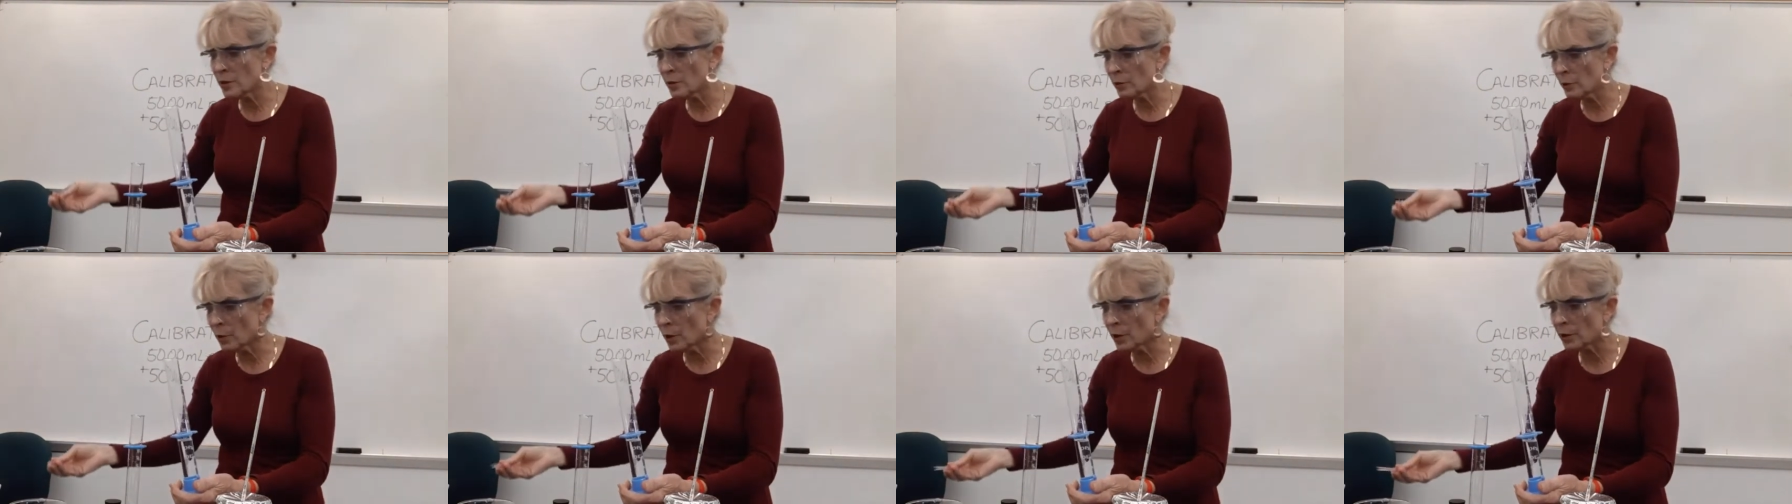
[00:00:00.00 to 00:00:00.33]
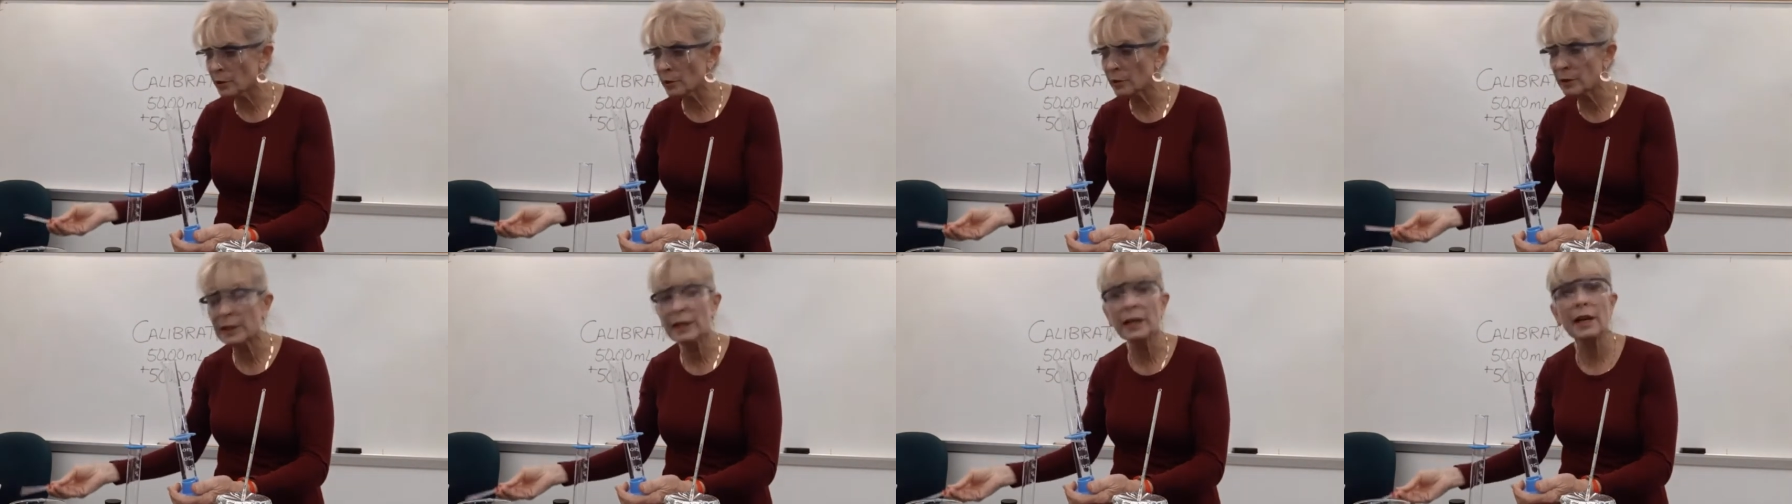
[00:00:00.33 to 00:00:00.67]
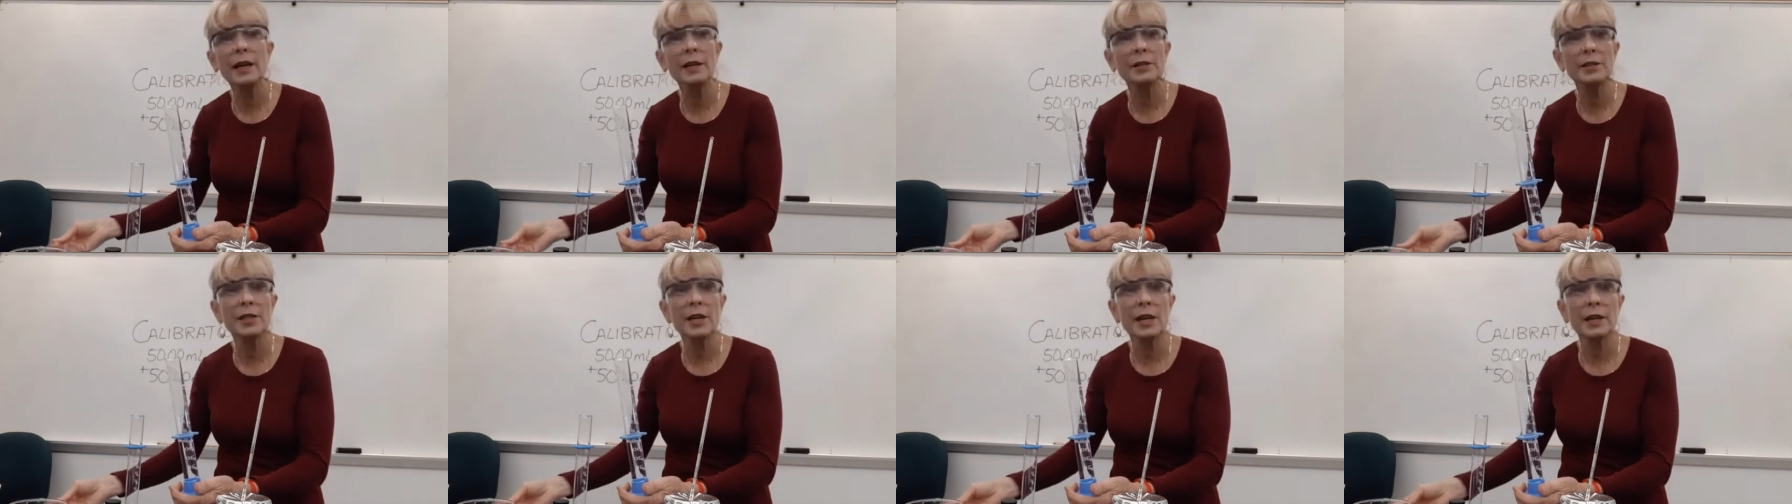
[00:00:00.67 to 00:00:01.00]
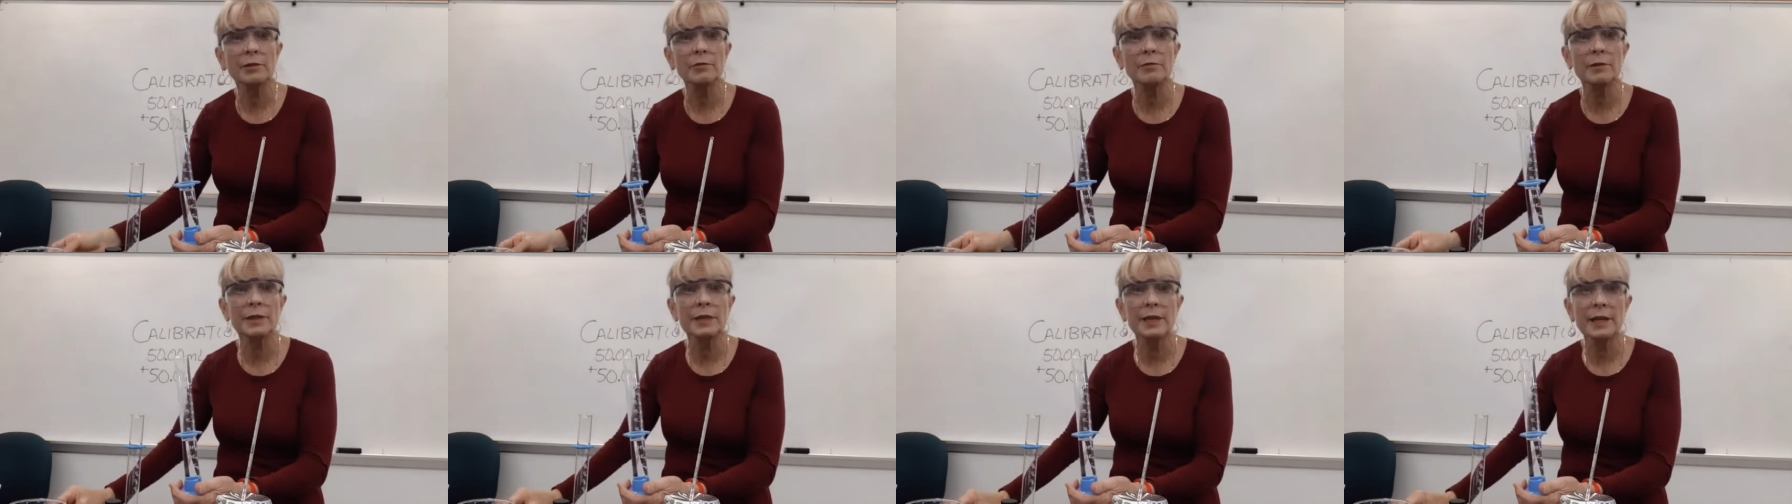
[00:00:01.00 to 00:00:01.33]
longer in contact
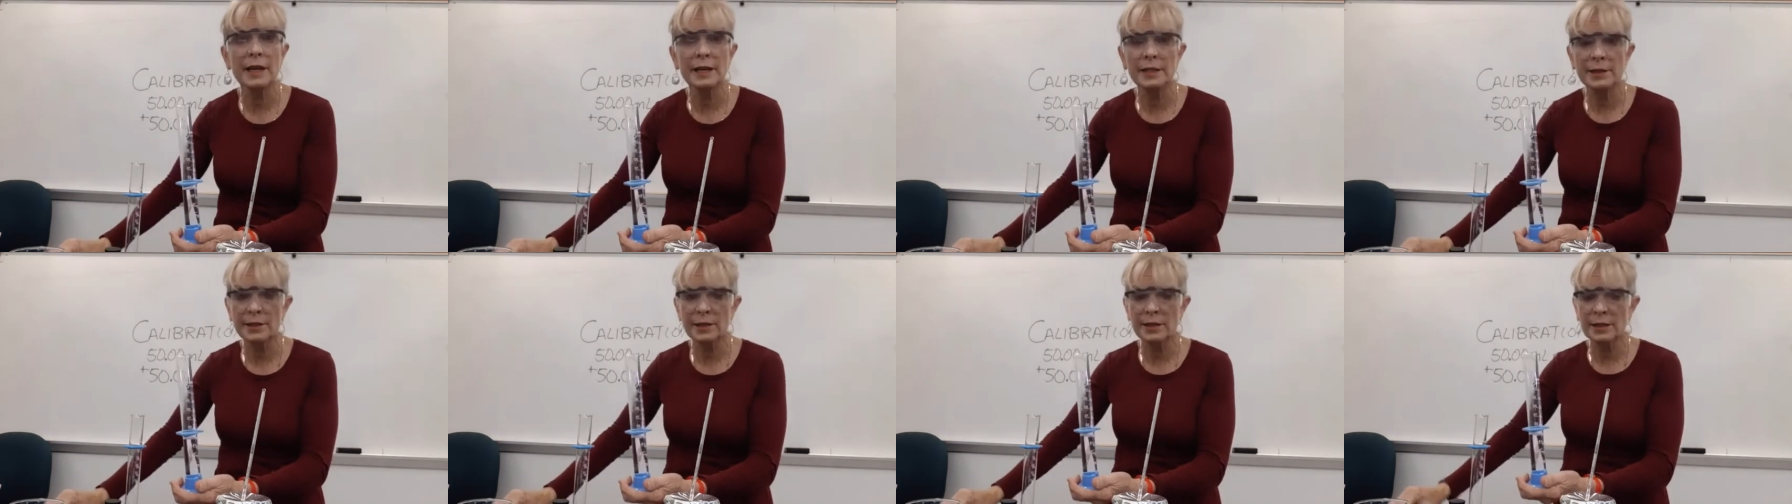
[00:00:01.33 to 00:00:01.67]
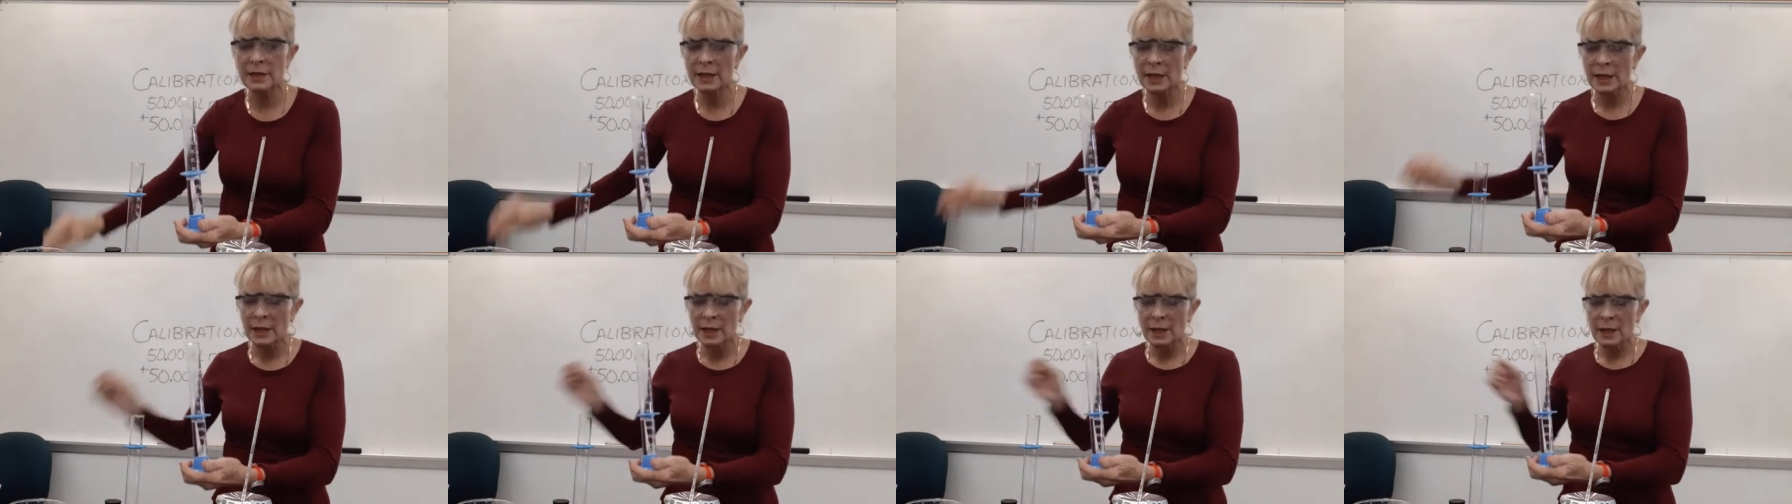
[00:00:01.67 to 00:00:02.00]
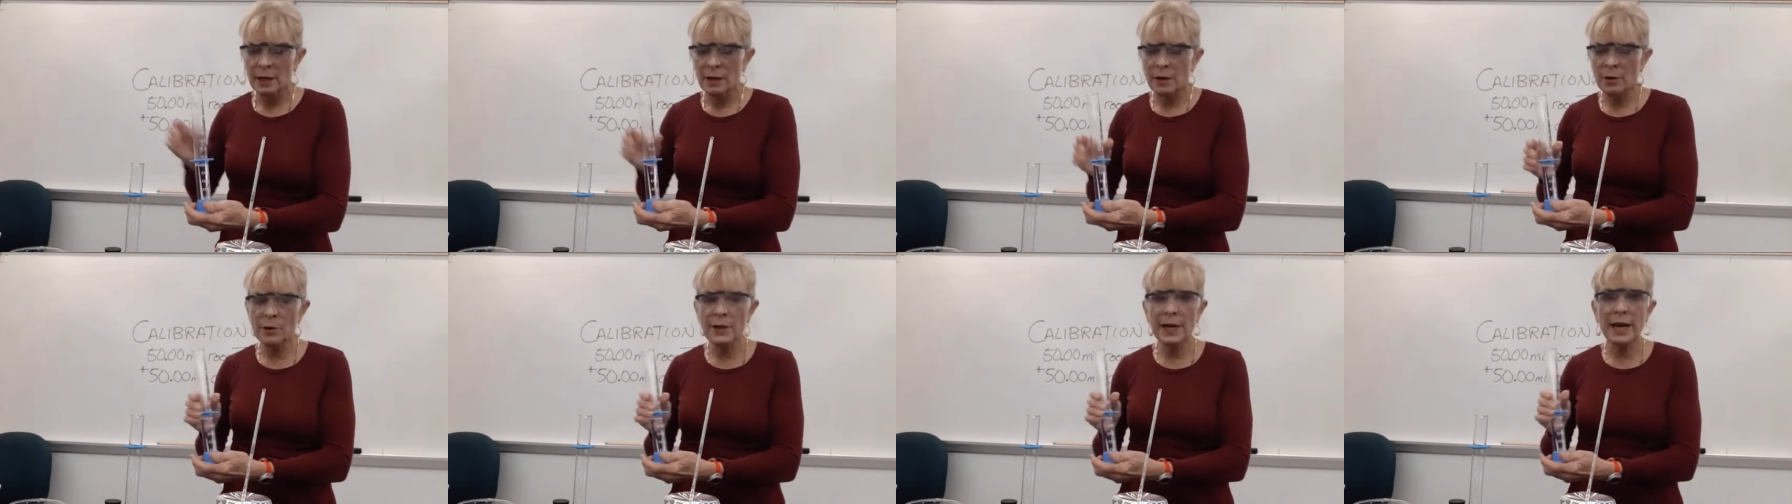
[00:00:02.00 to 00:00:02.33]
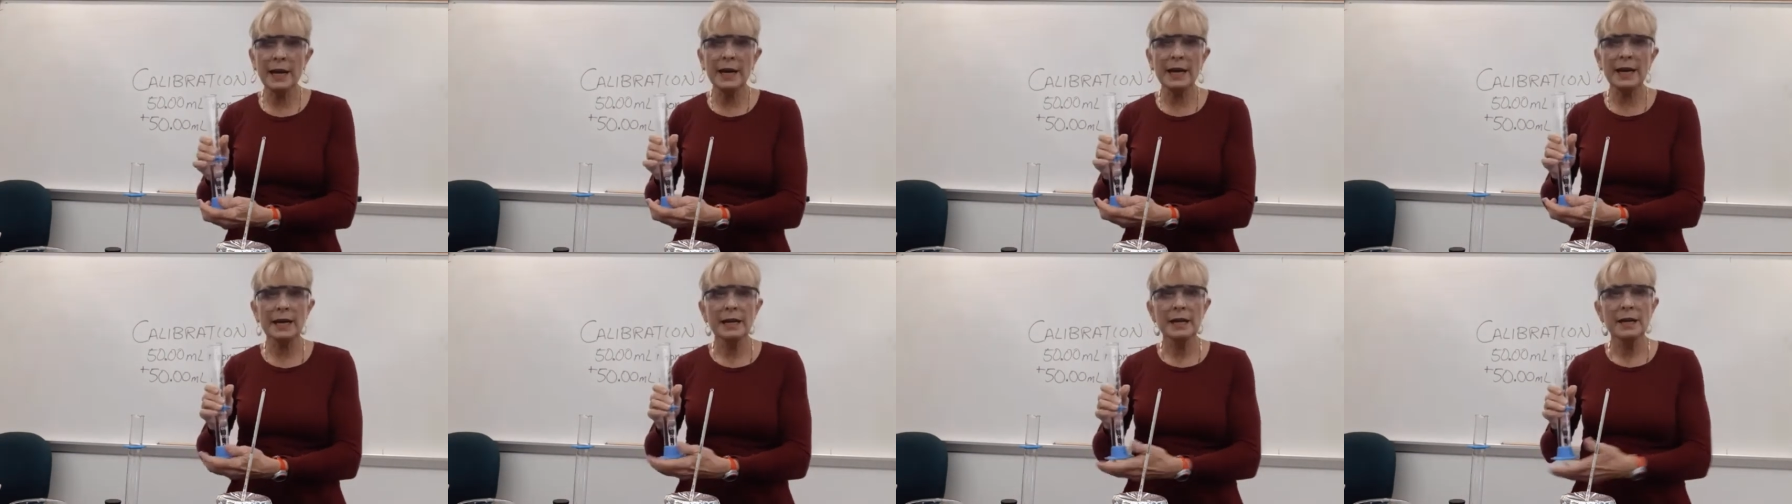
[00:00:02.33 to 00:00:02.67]
with the ice.
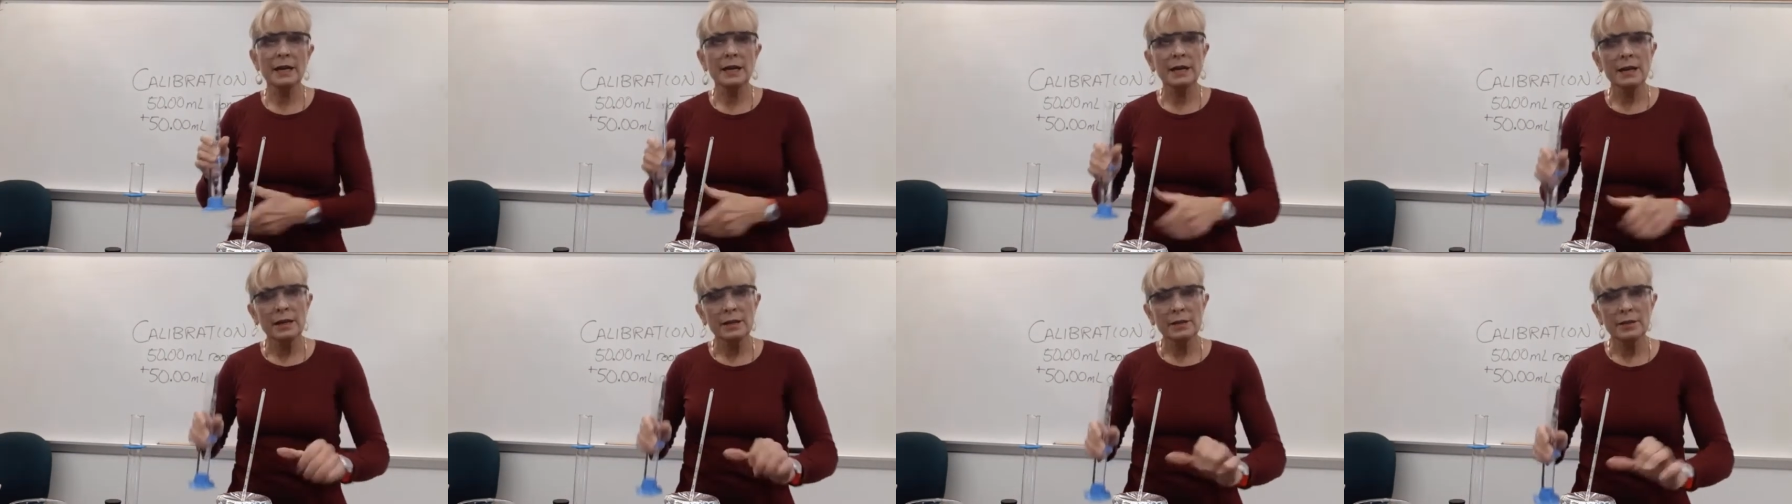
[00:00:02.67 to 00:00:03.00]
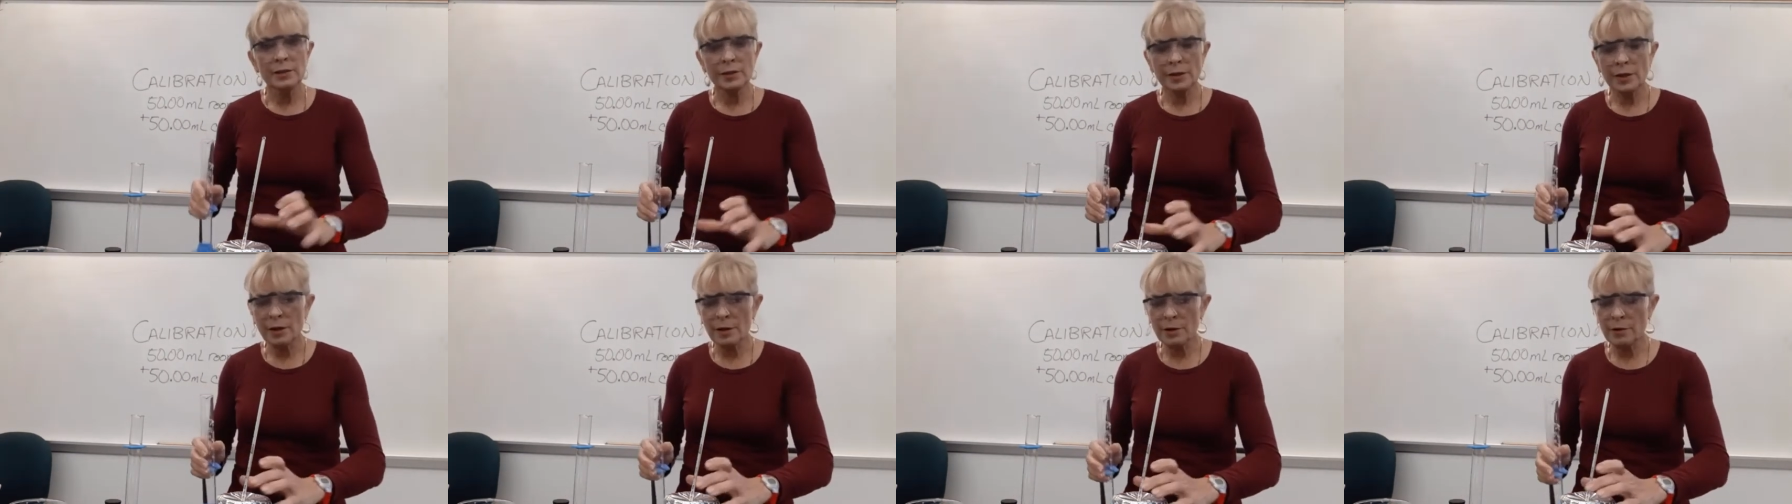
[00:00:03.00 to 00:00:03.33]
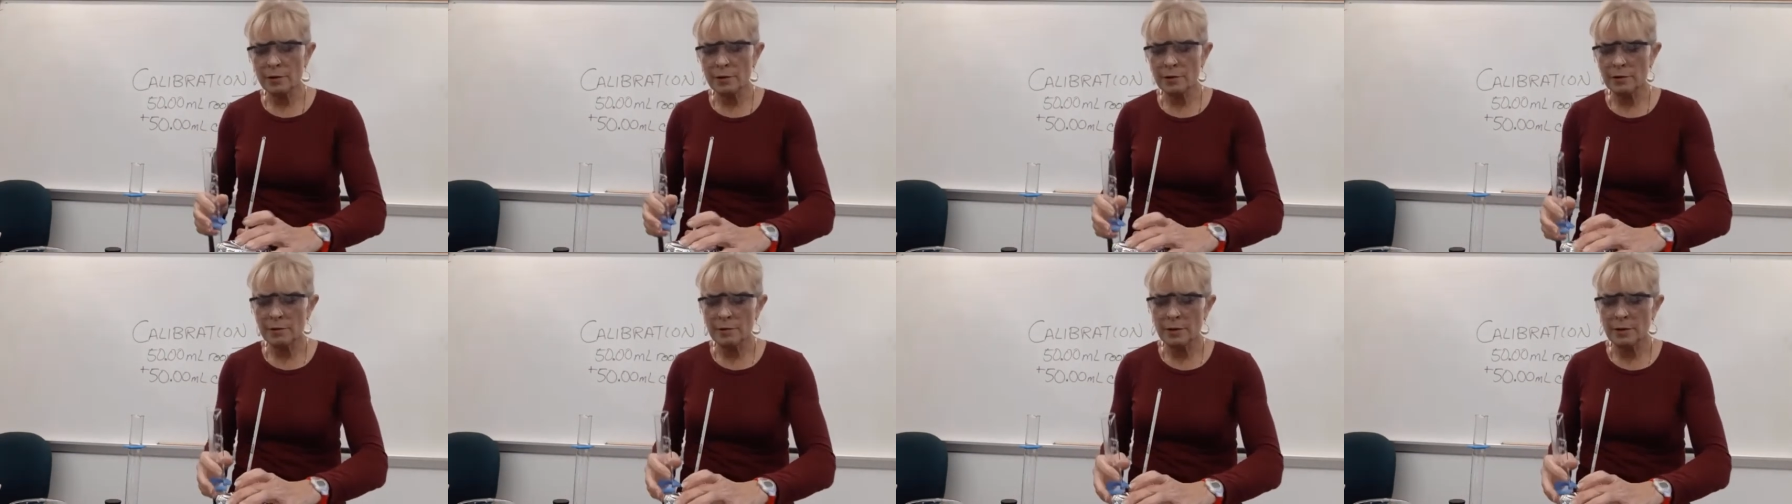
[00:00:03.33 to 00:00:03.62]
Okay, so